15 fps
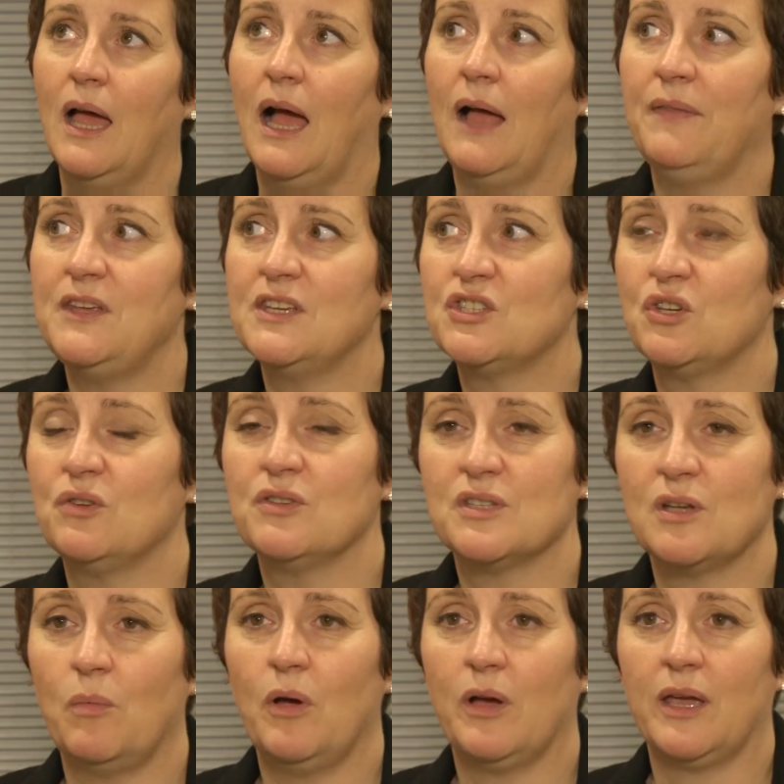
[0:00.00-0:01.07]
And these
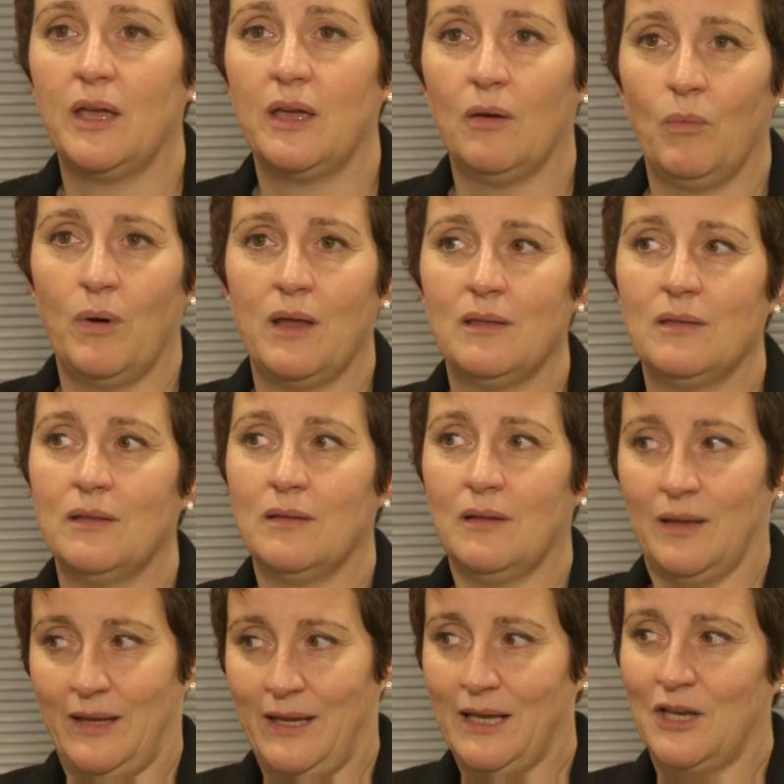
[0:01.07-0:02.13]
students are working
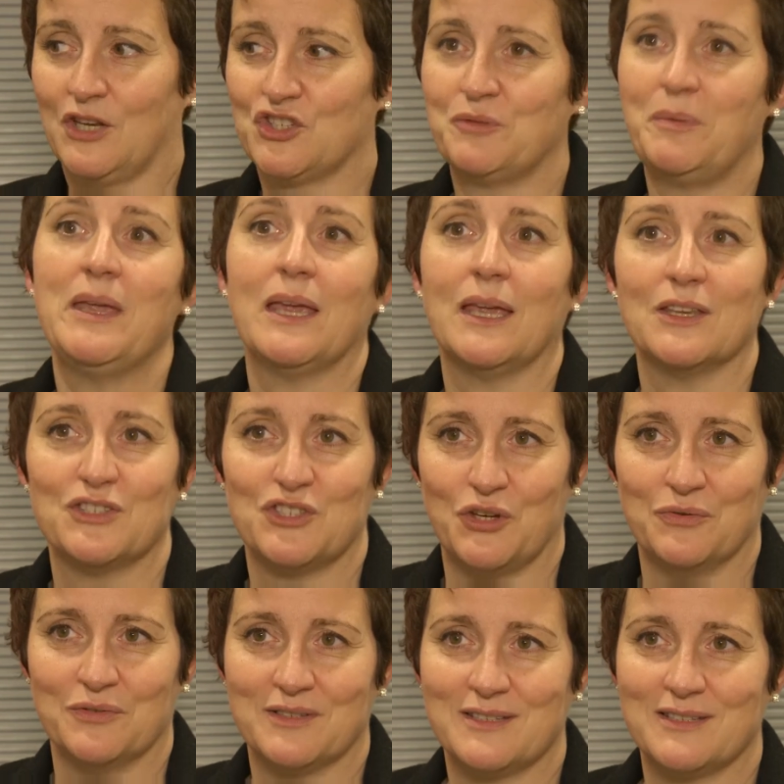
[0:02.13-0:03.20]
with English-speaking
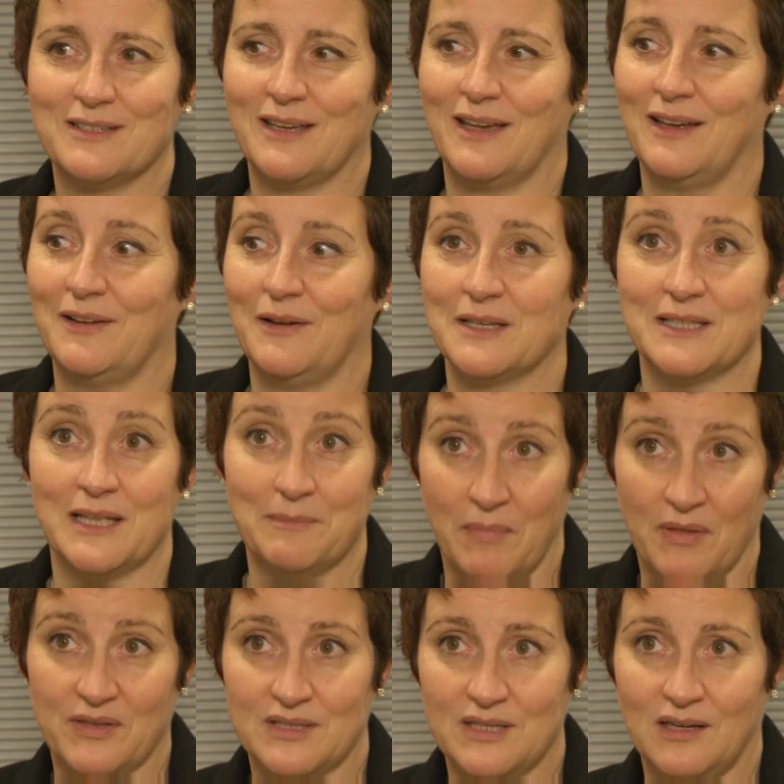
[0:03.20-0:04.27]
students as their
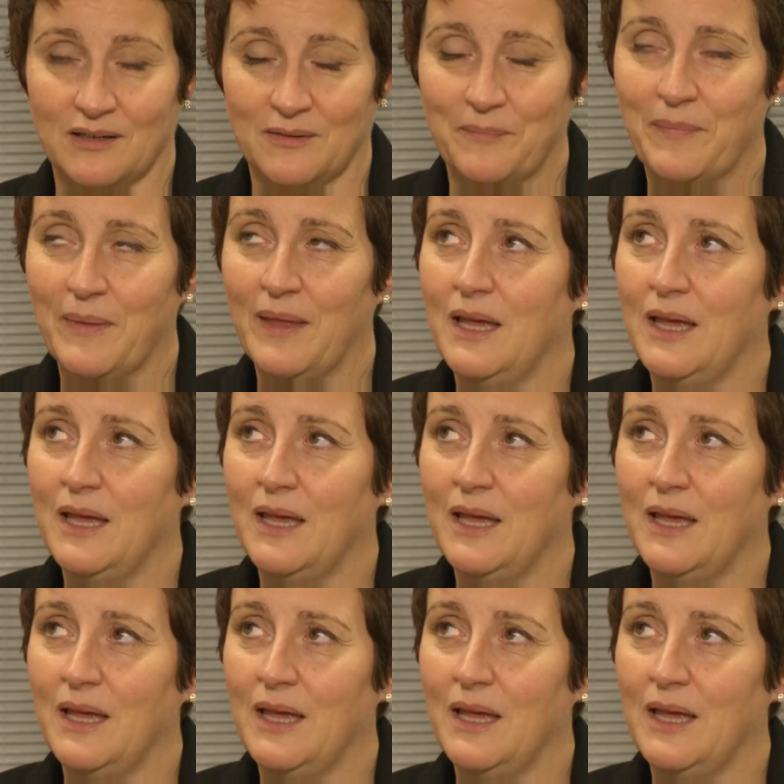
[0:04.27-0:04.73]
mother tongue.